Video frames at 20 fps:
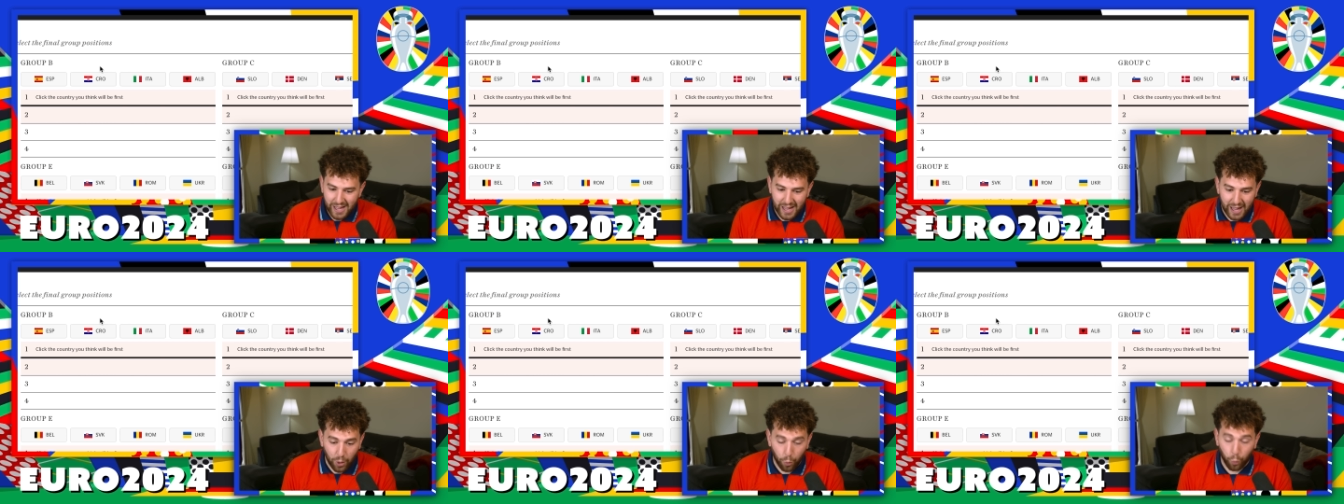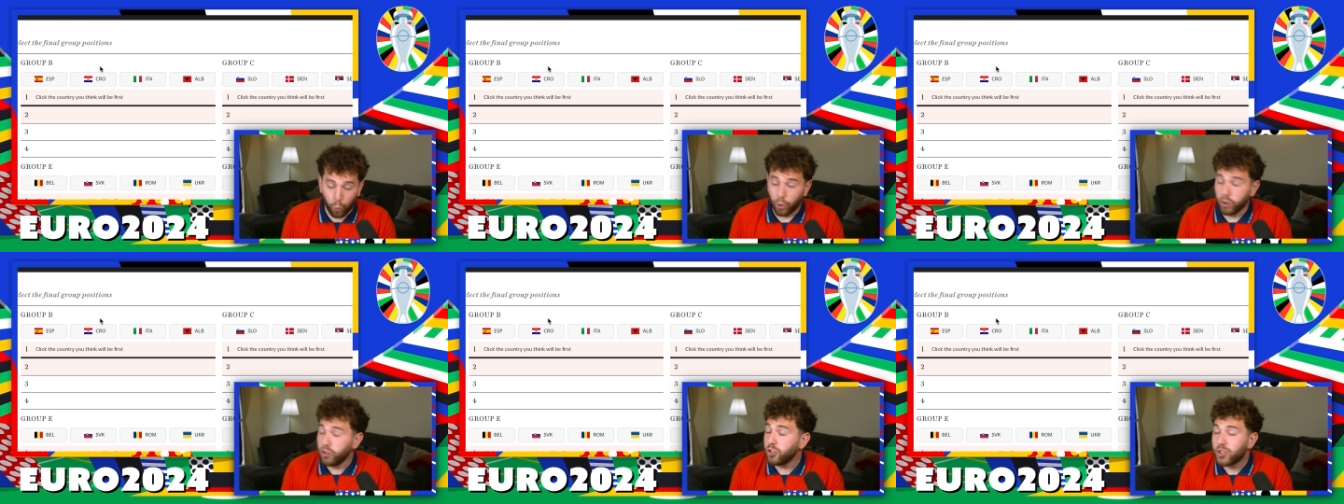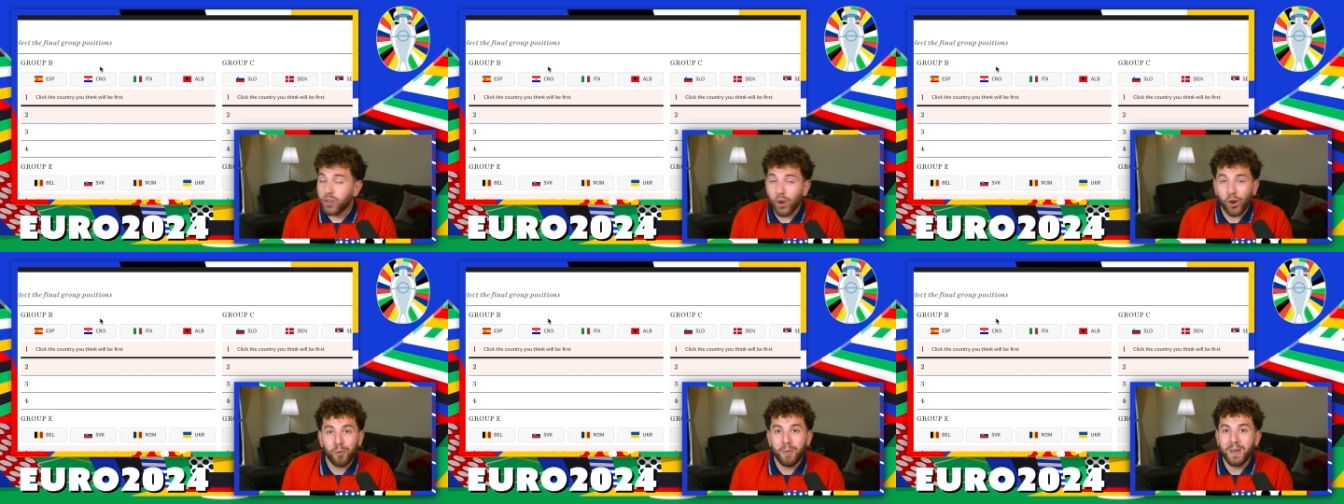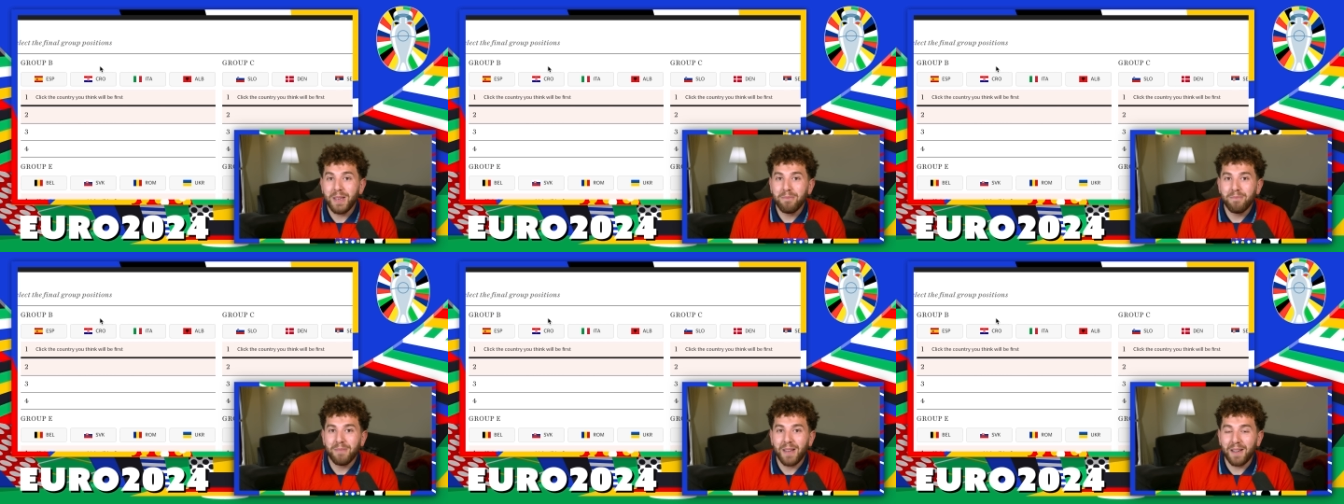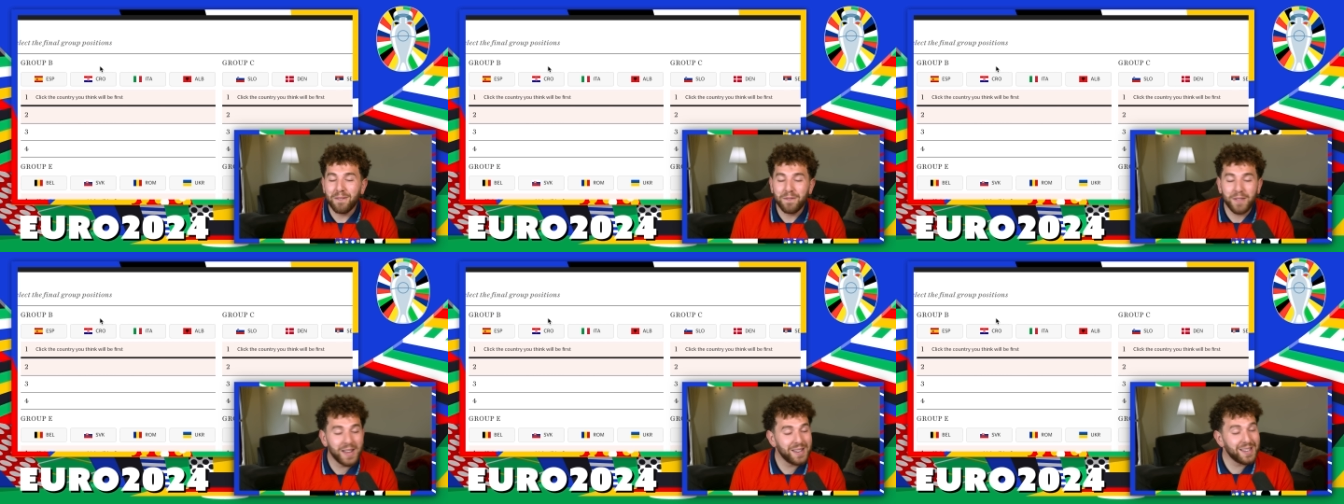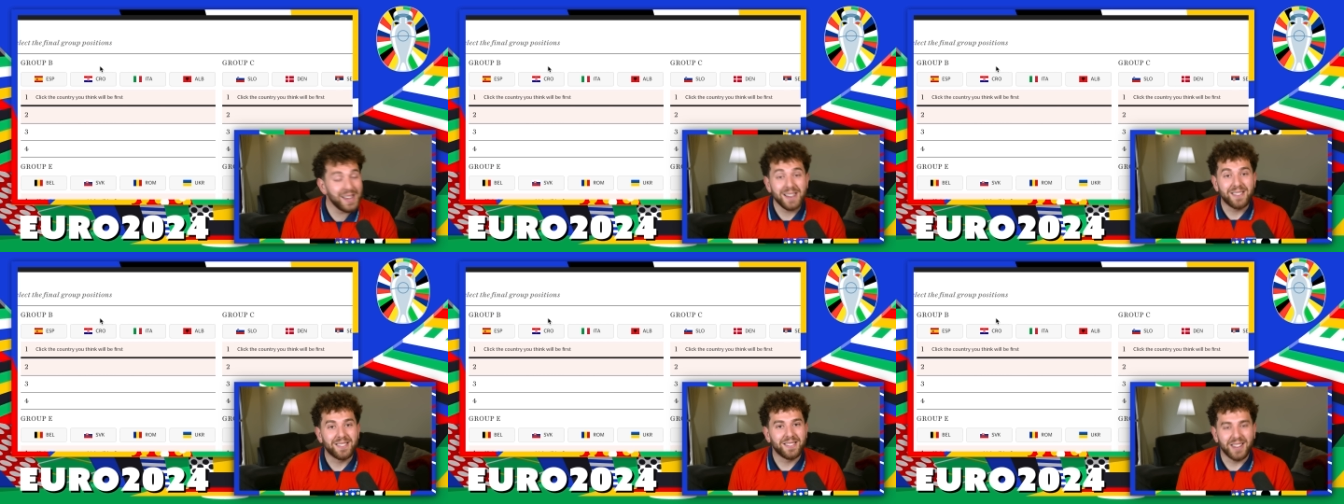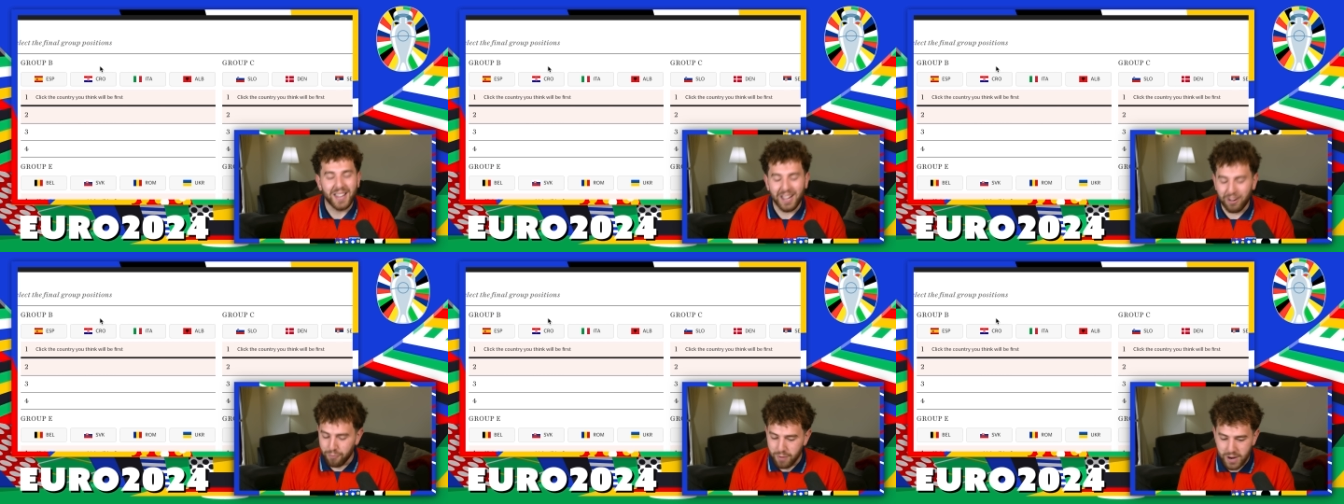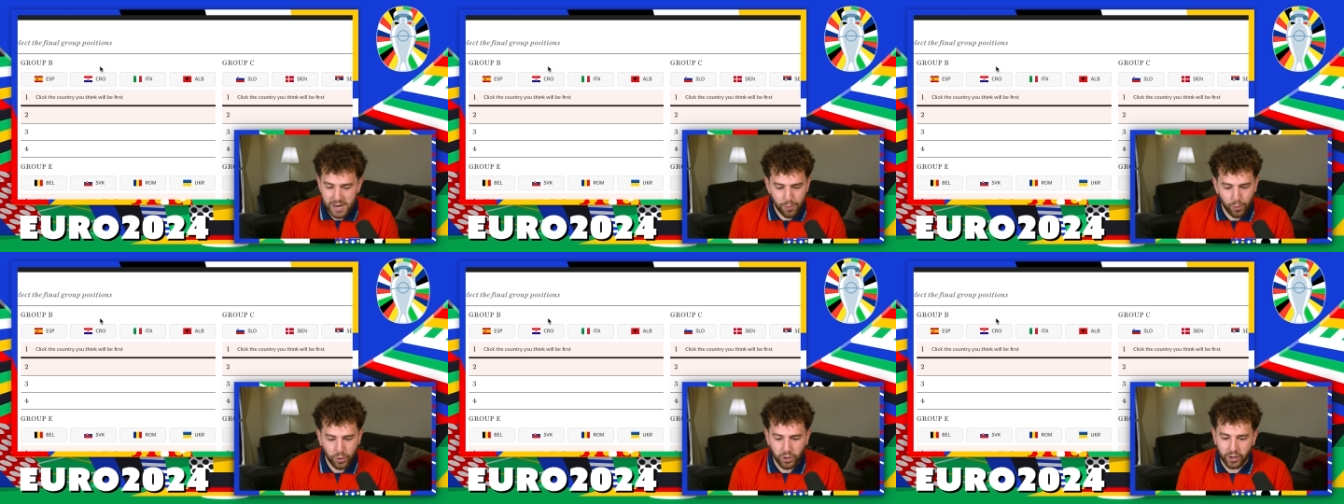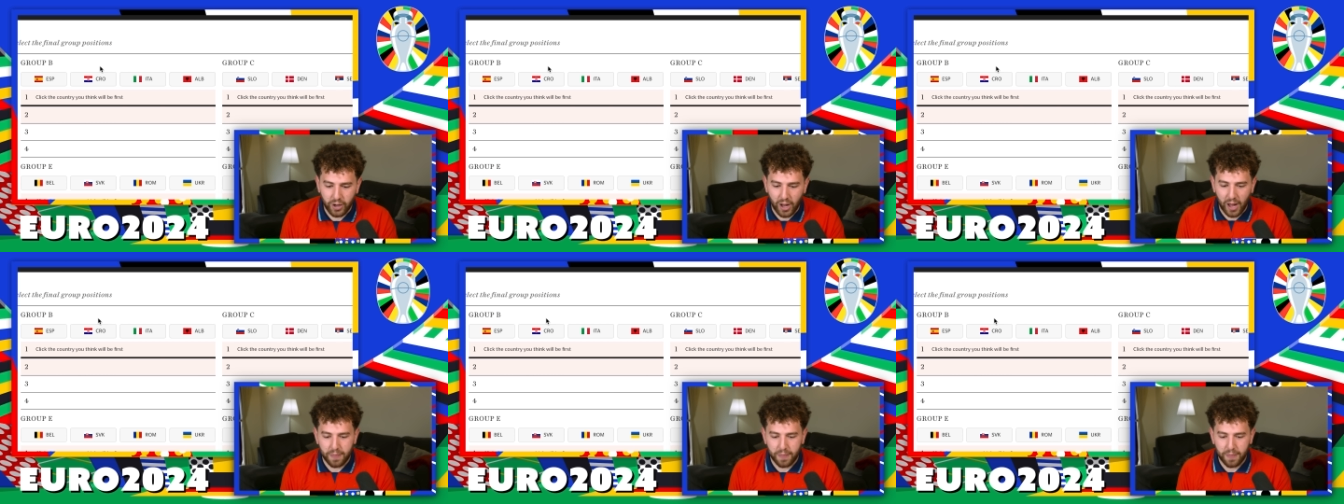It wouldn't shock me if they did. It really wouldn't.